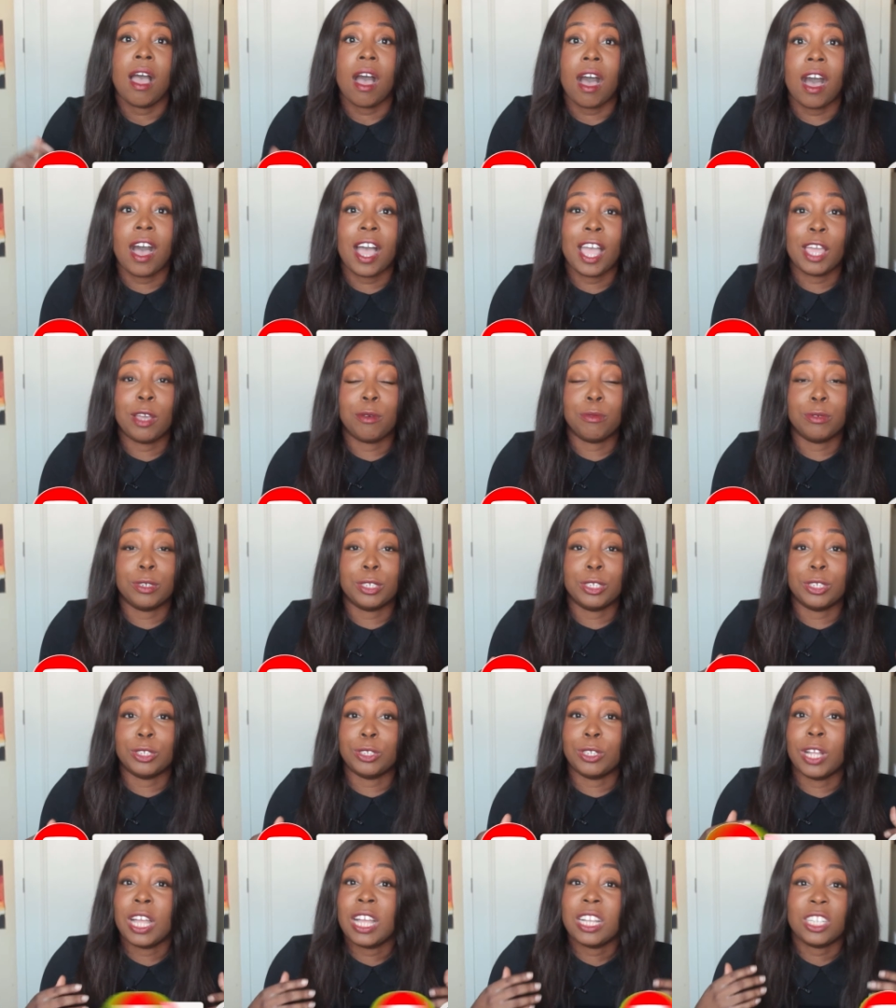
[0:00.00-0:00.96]
I
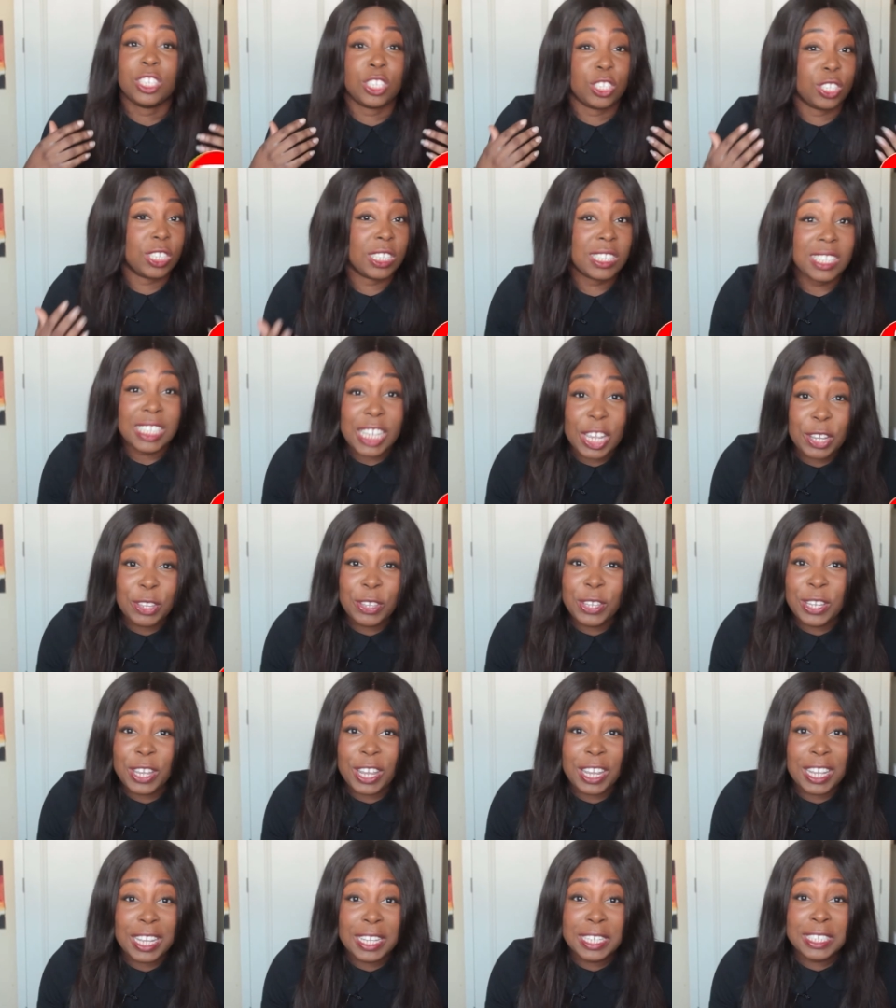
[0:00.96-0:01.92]
will just tell you
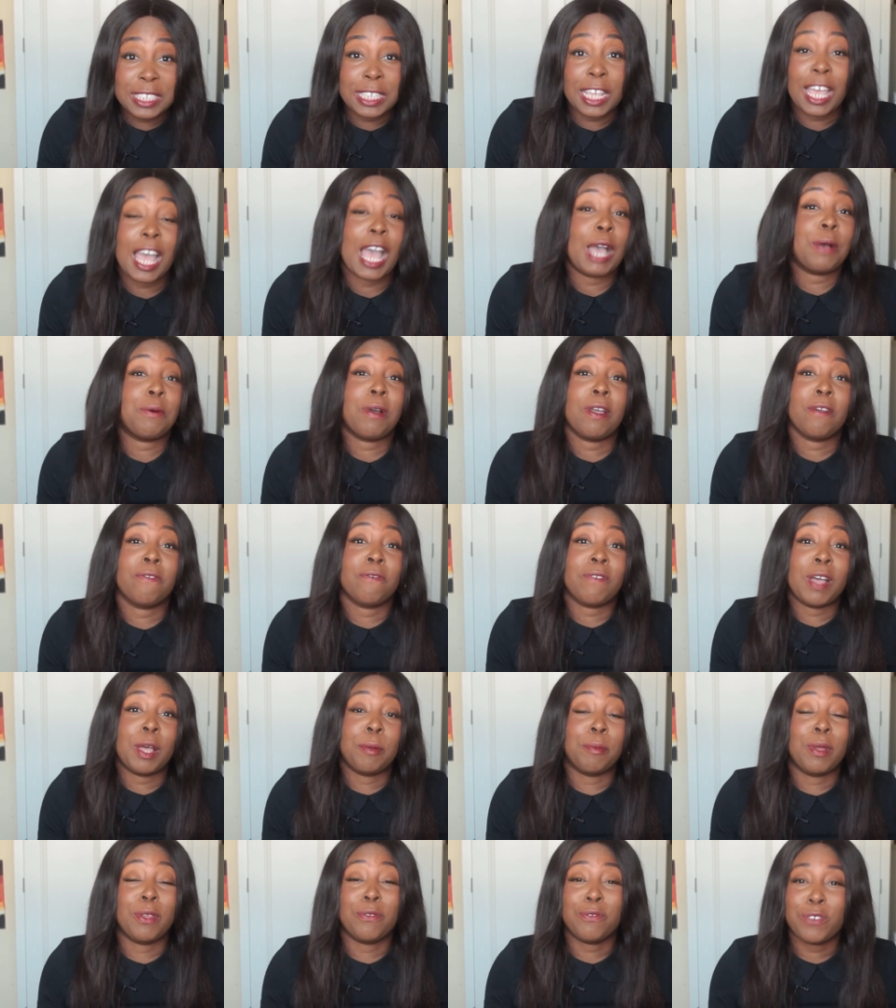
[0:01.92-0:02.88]
guys how I
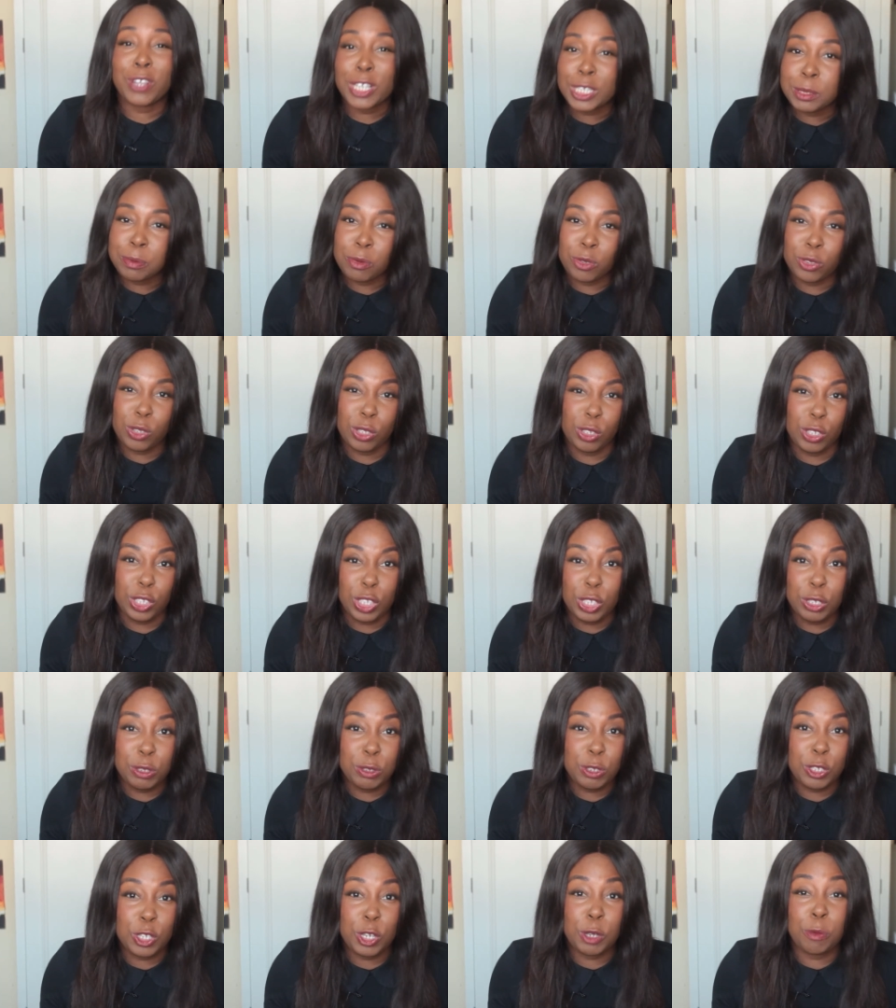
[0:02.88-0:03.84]
found my first month on
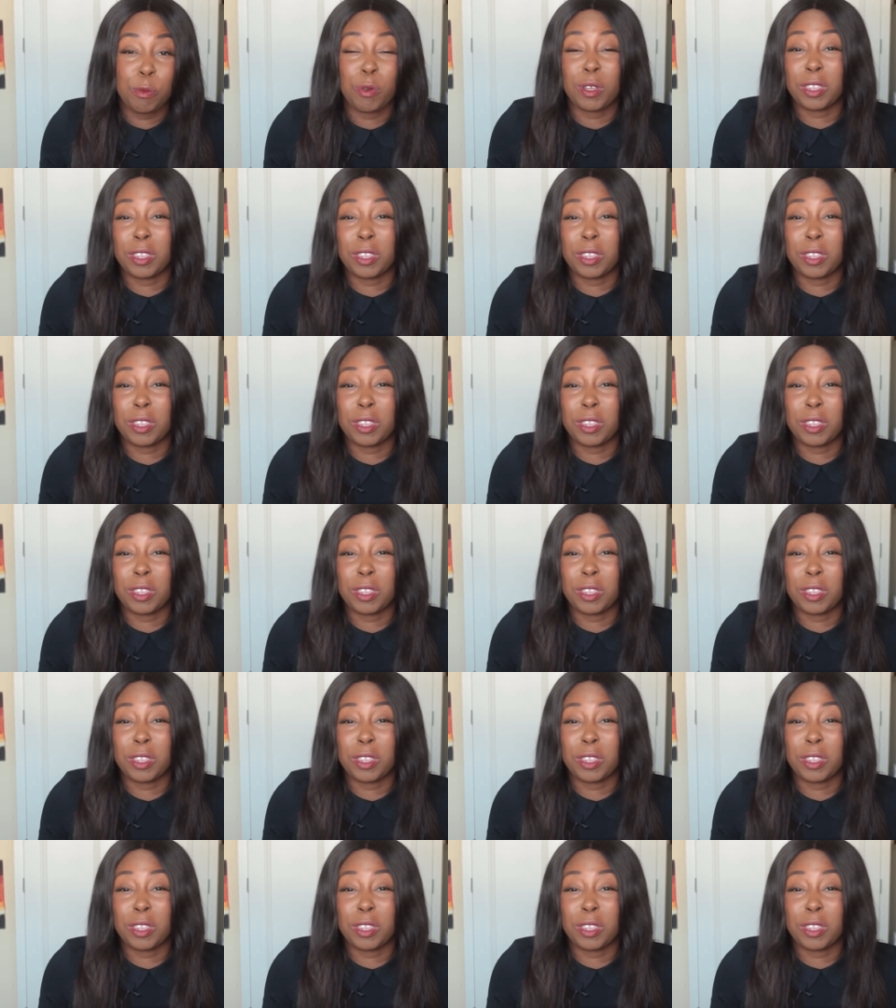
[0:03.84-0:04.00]
YouTube,